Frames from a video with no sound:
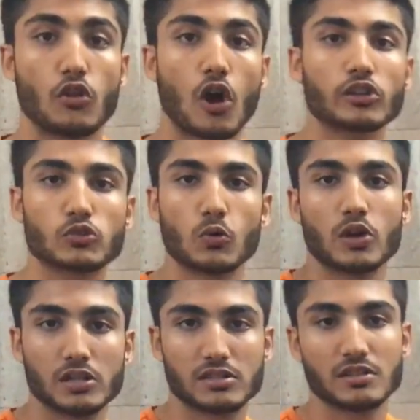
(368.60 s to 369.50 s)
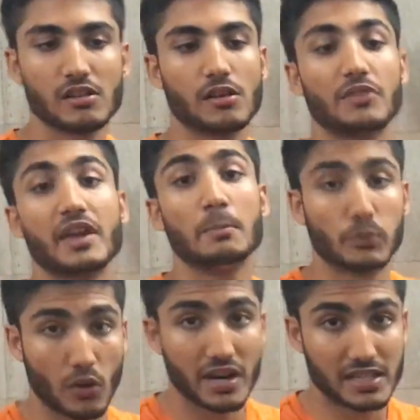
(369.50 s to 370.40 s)
not towards the
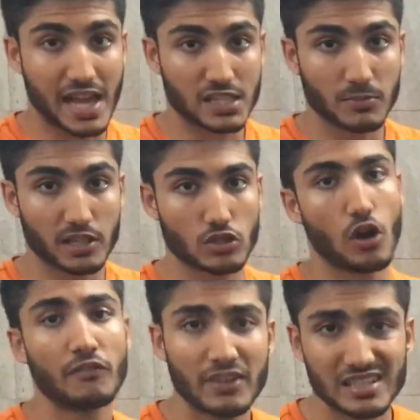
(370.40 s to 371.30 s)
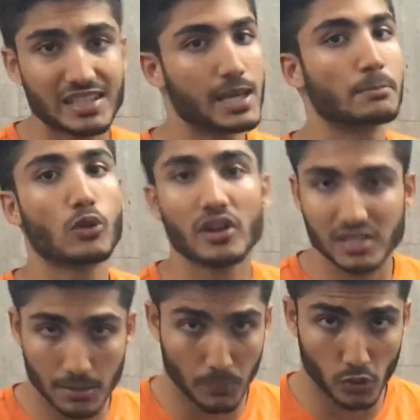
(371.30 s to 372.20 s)
employers as much. Obviously, employers
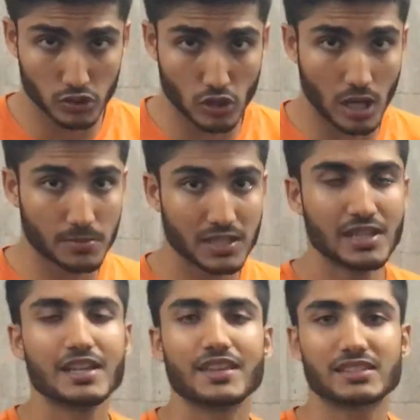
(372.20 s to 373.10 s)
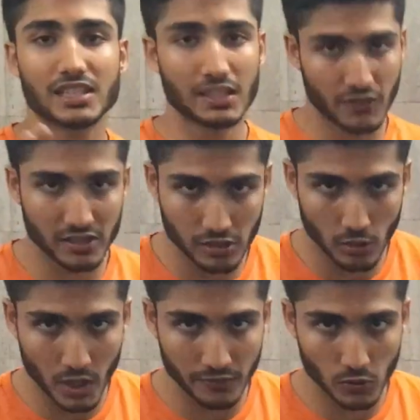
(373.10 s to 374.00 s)
can post jobs. That's the
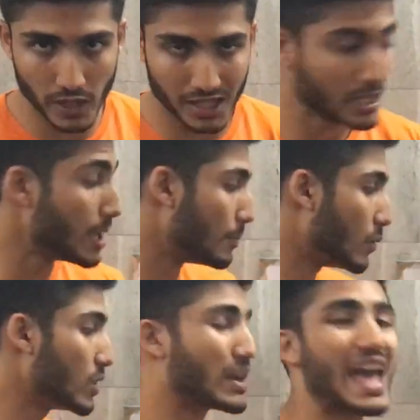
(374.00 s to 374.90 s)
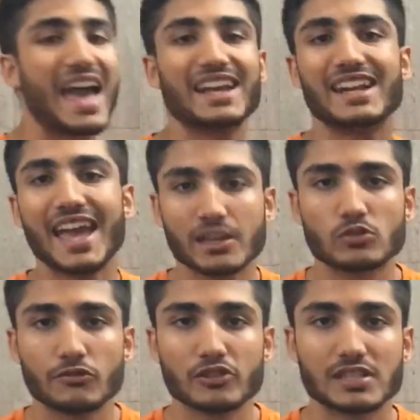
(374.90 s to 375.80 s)
conventional way of doing it, but we want to add an
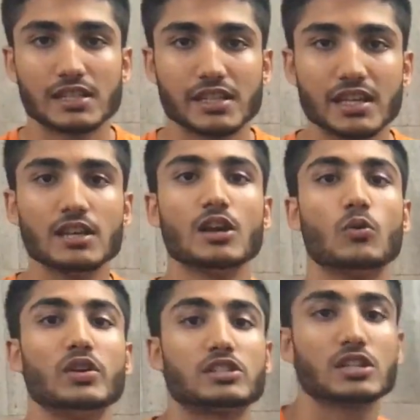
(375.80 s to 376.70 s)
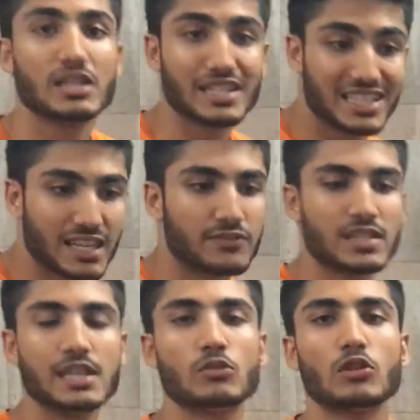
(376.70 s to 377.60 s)
extra facility which
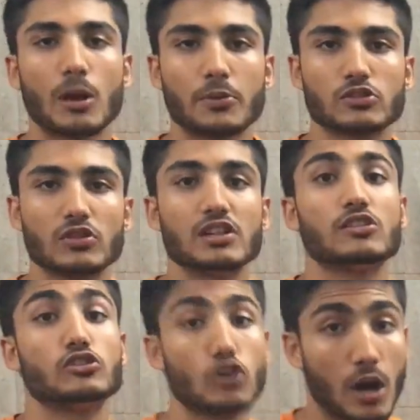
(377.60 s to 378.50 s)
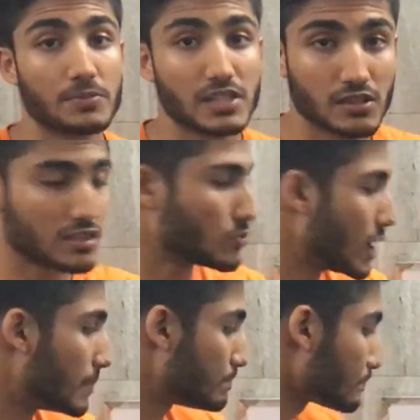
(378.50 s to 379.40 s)
gives equal opportunity to the job seekers as
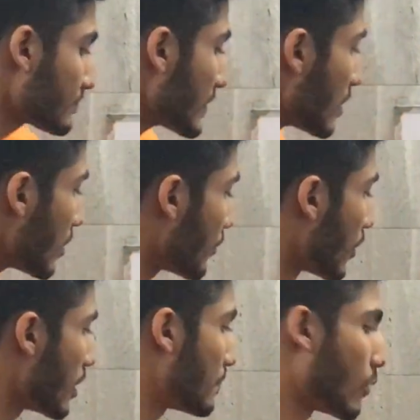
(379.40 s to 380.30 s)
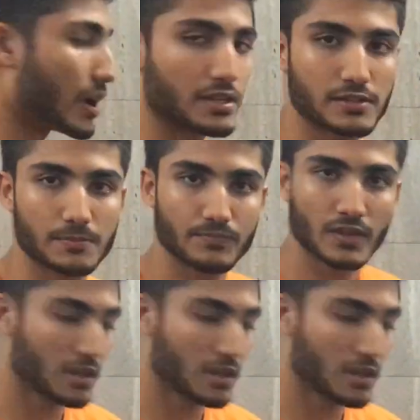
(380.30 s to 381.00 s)
well. Third point,